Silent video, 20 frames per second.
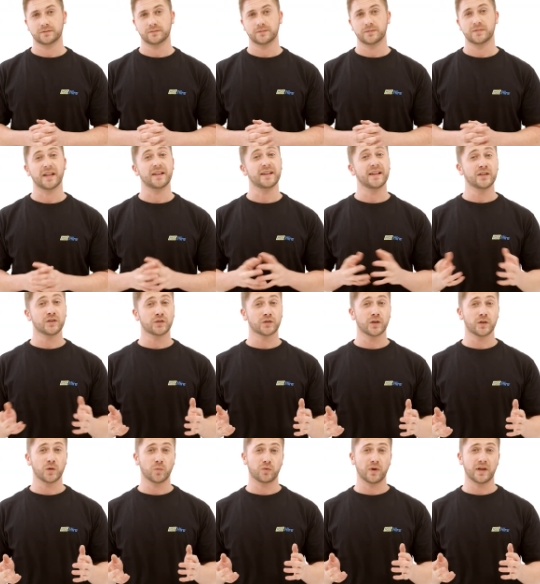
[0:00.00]
Then insert
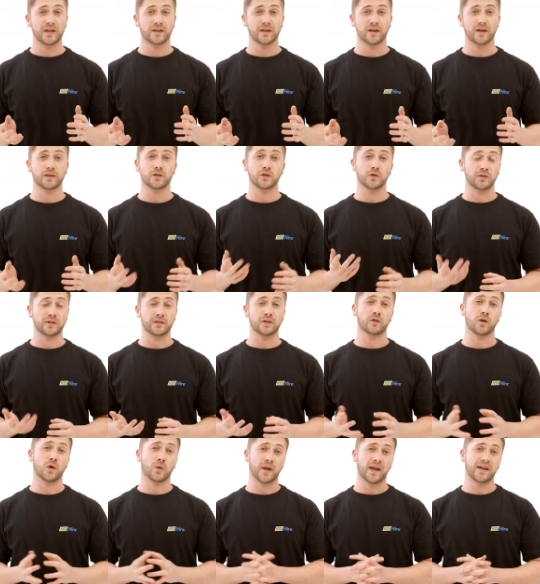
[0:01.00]
the breaker using the
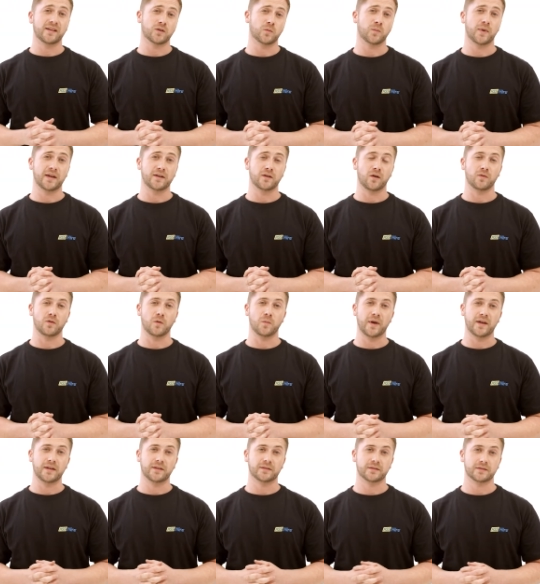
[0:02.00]
locator pin on the
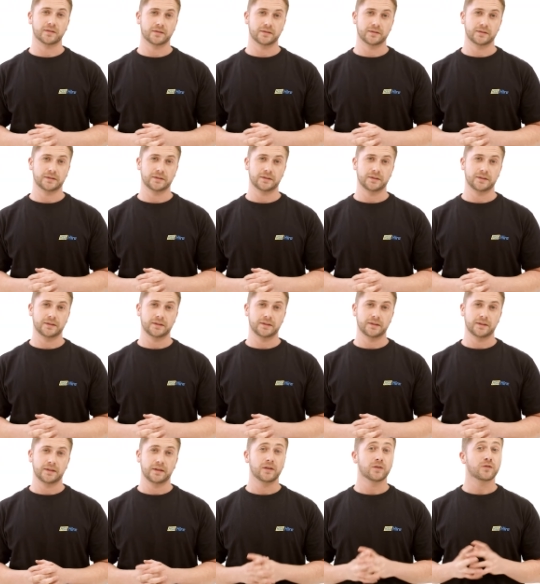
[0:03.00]
base.
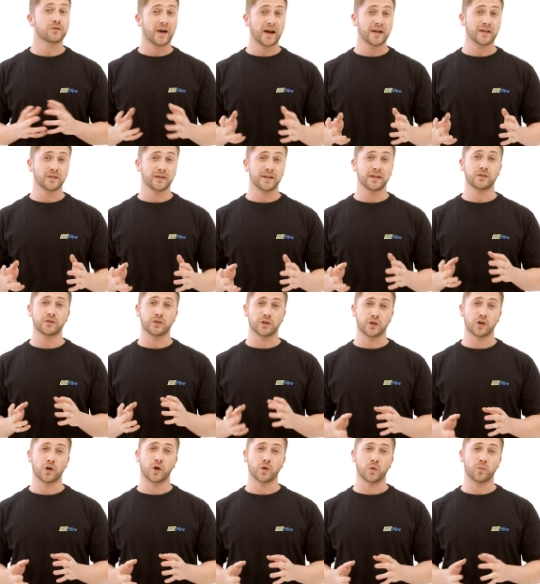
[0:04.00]
Finally,
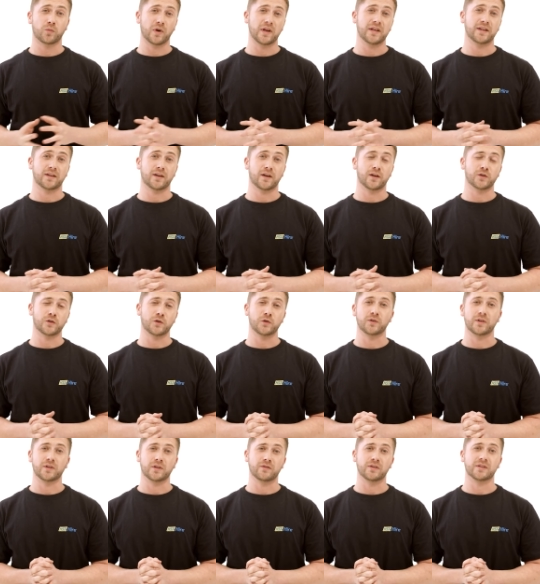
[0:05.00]
secure the breaker
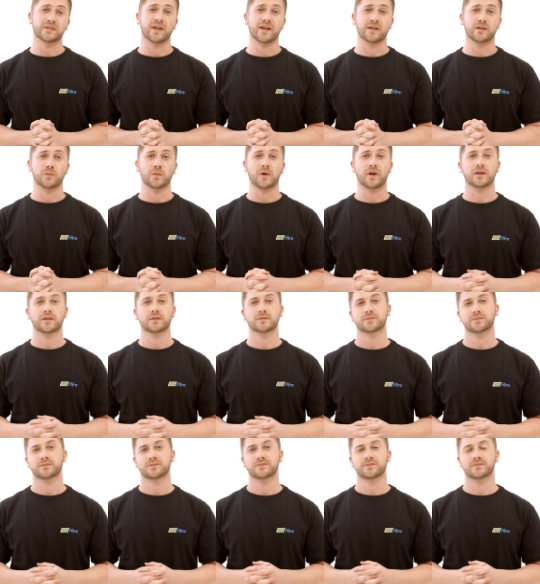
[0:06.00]
using the retainer bar.
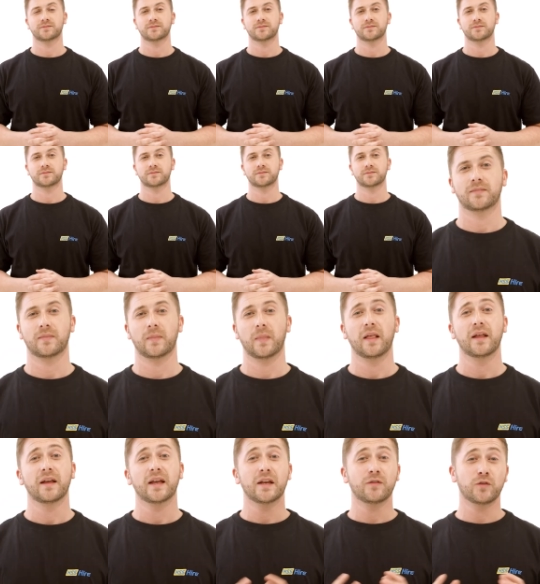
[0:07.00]

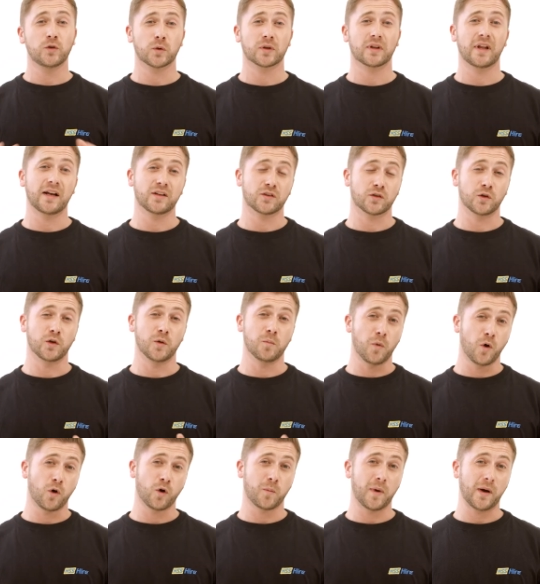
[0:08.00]
If you would like to learn
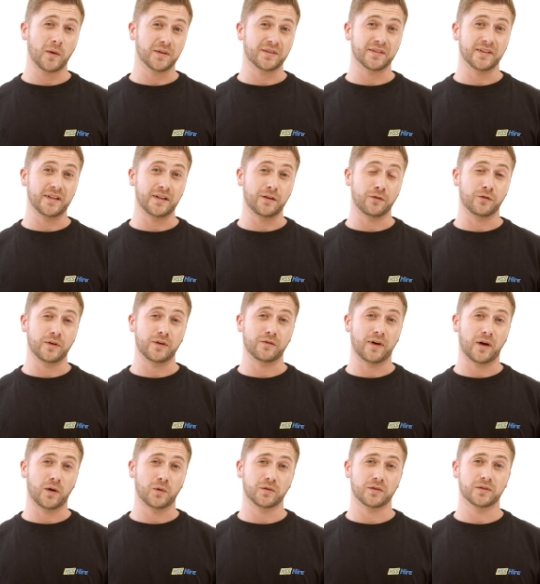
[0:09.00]
more about the
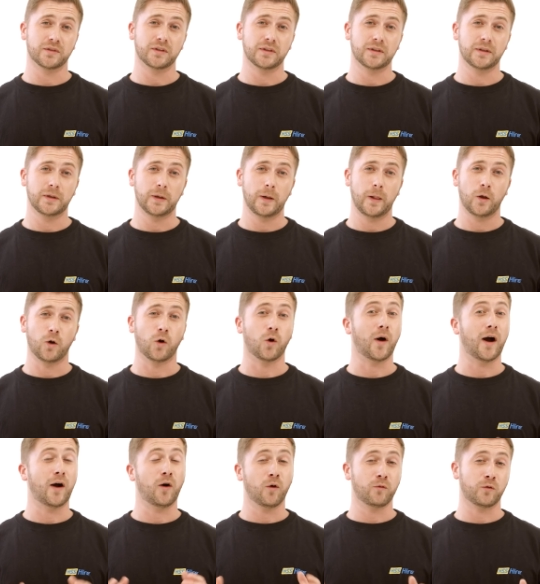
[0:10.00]
TE3000 or
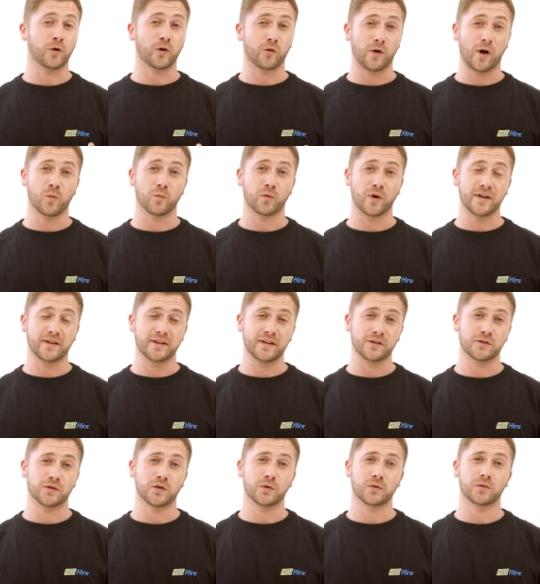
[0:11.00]
our other groundbreaking
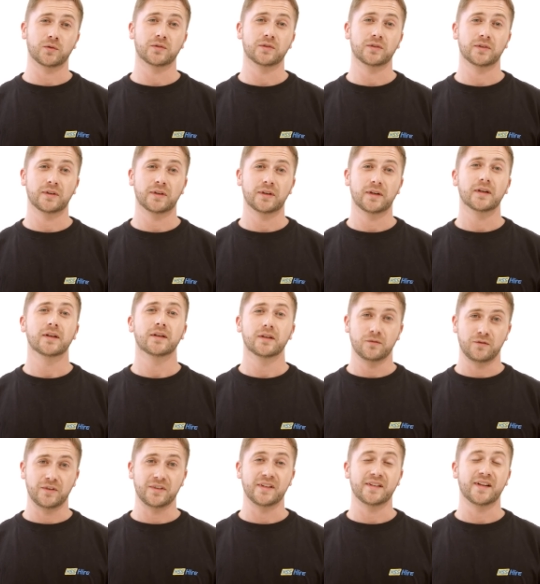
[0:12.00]
tools,
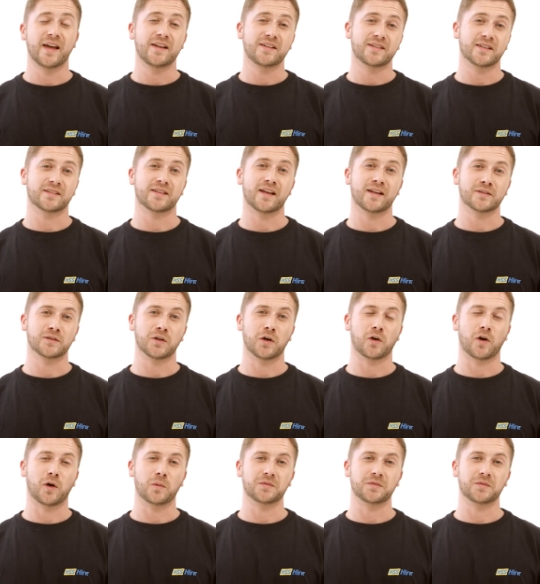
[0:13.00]
visit hss.com